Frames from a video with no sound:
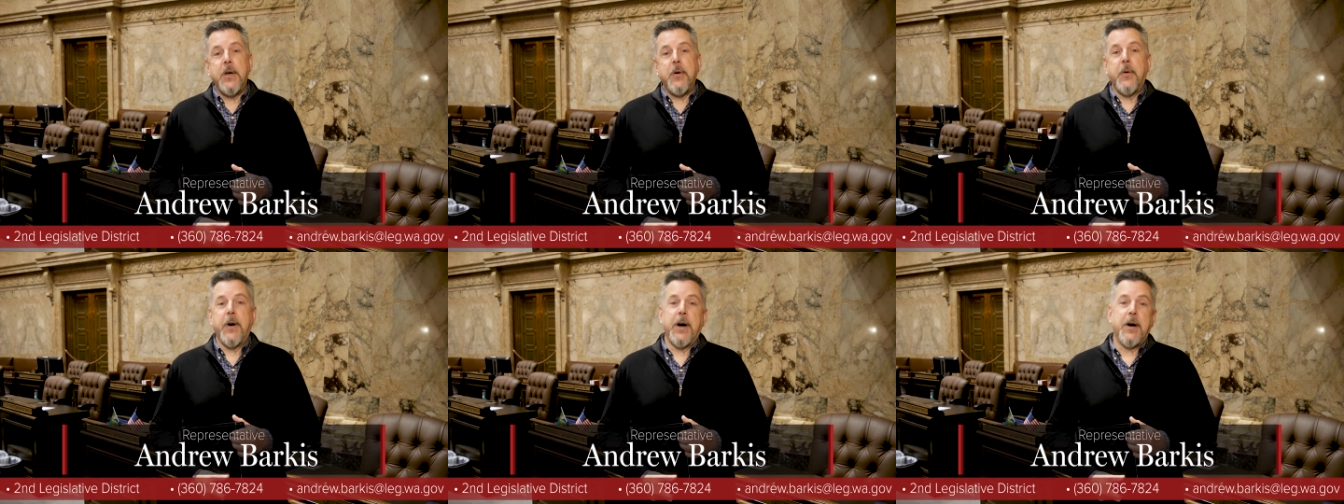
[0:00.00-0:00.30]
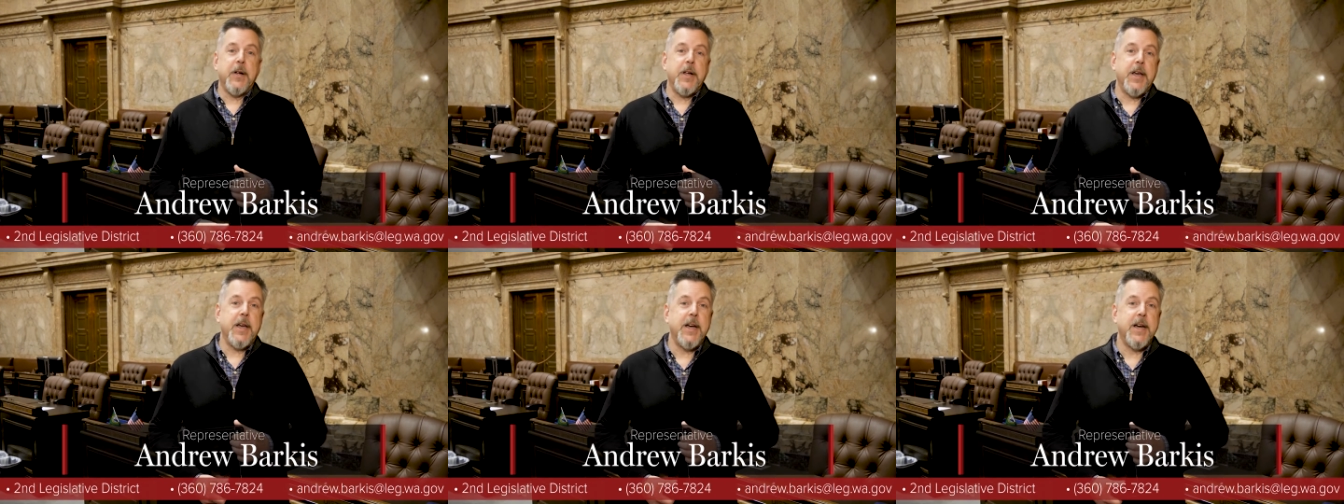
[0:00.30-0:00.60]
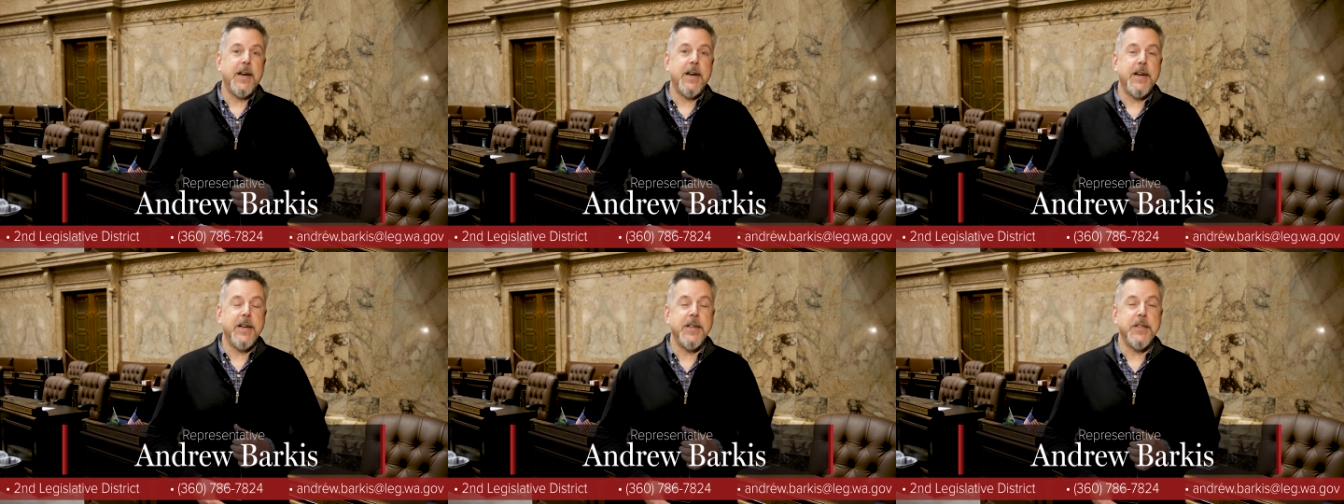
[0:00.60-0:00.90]
Well,
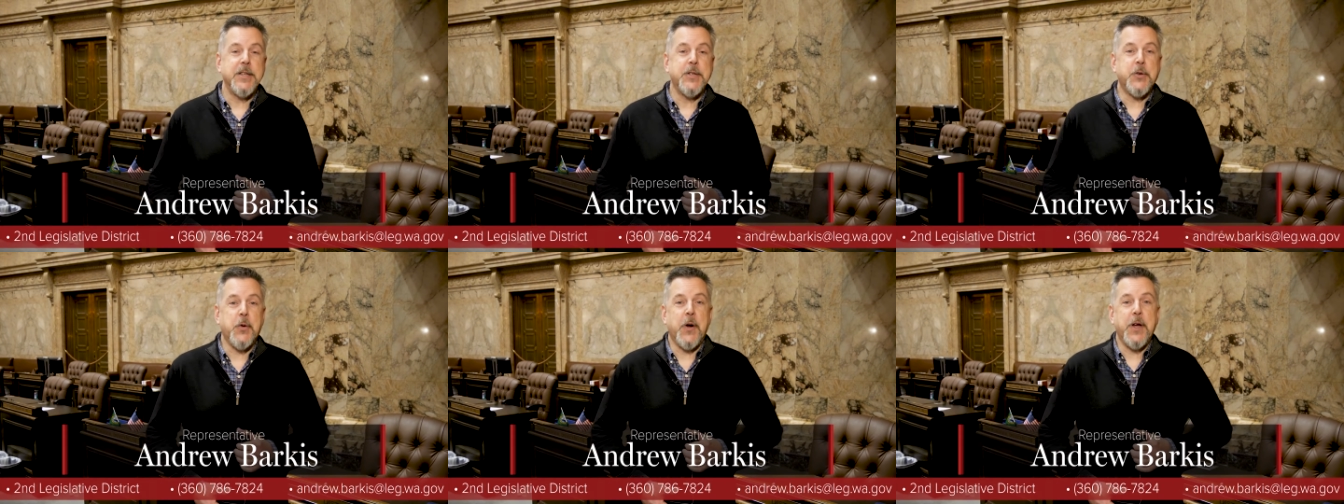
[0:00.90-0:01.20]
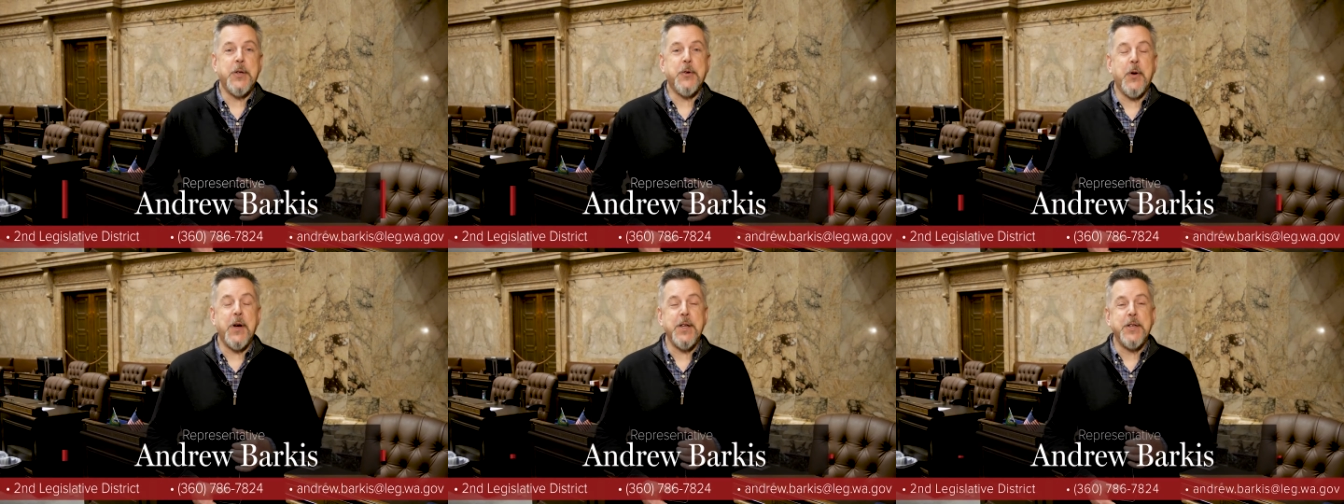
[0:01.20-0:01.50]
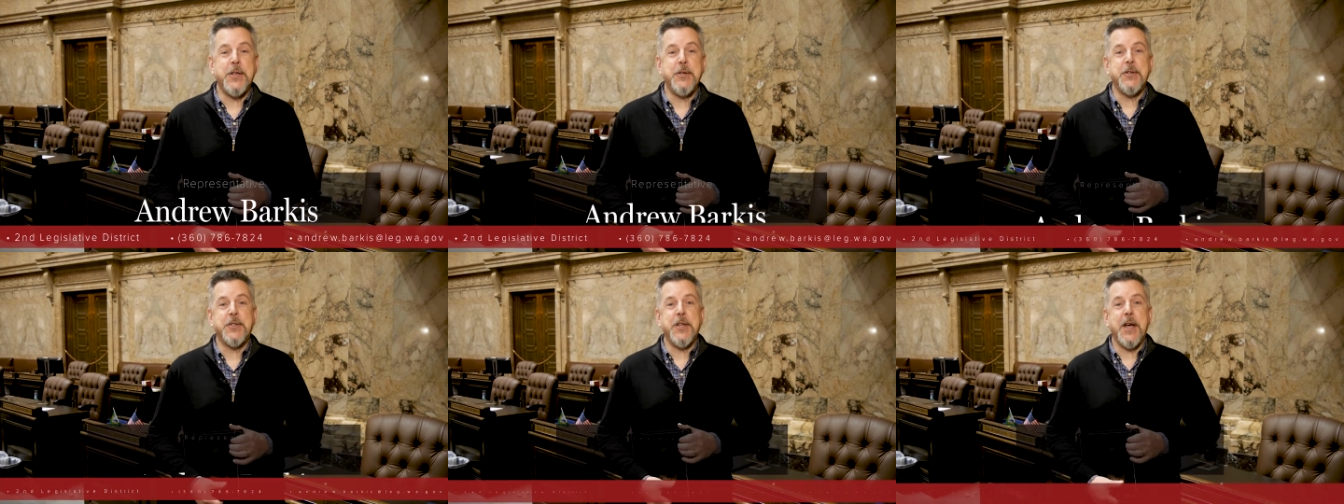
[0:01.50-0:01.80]

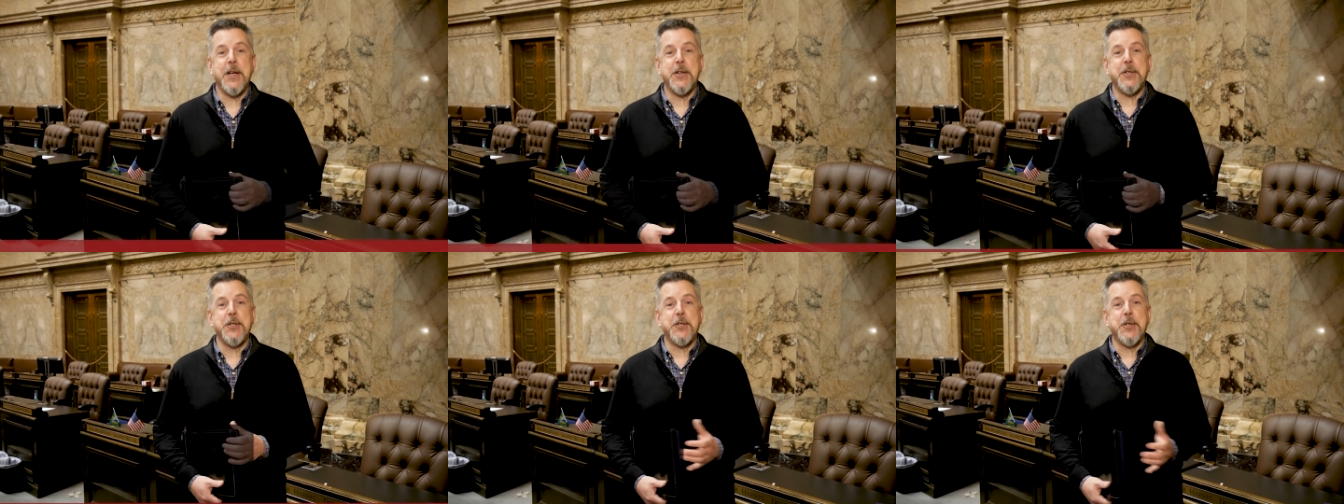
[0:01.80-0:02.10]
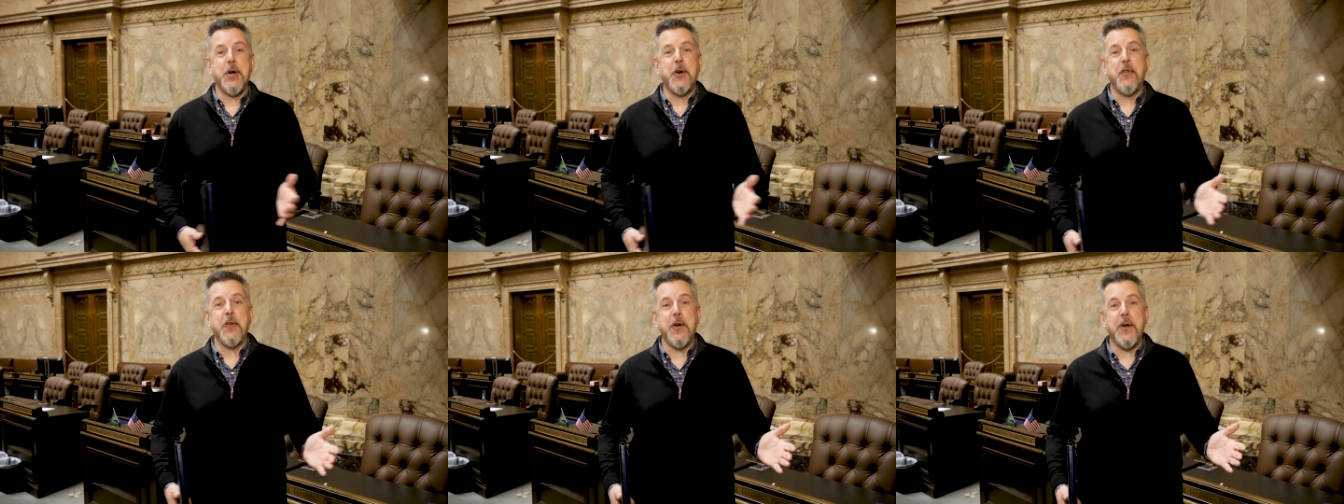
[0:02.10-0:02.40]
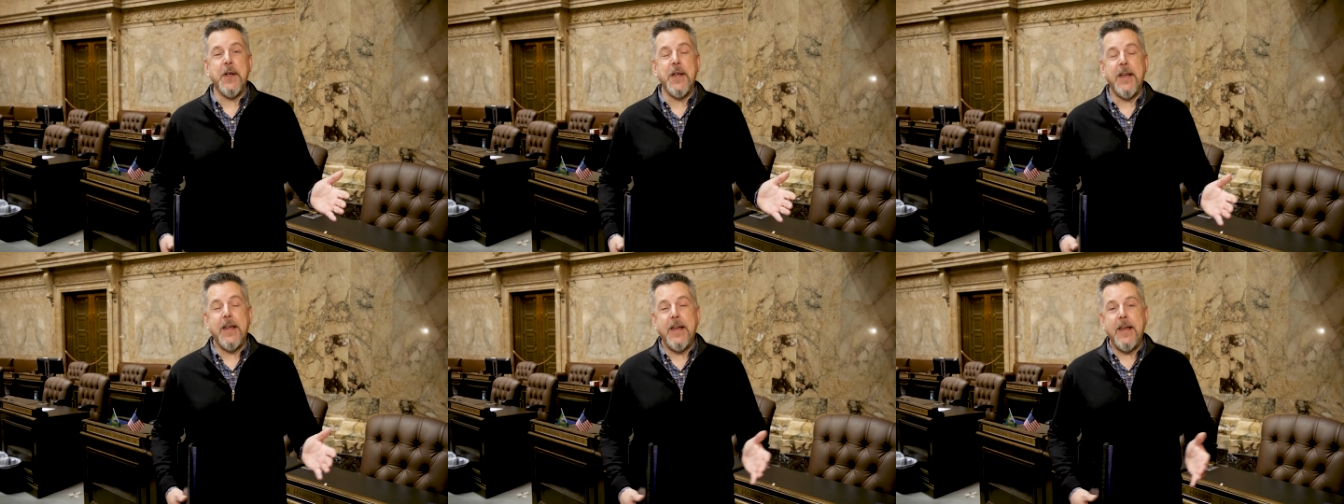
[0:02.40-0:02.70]
2022 session's
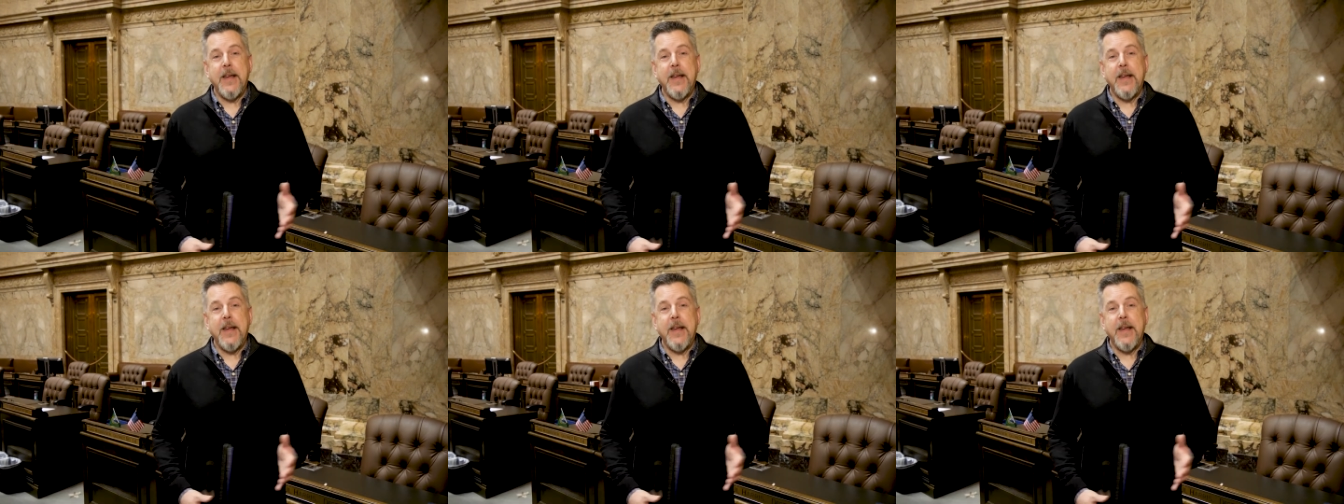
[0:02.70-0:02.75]
over.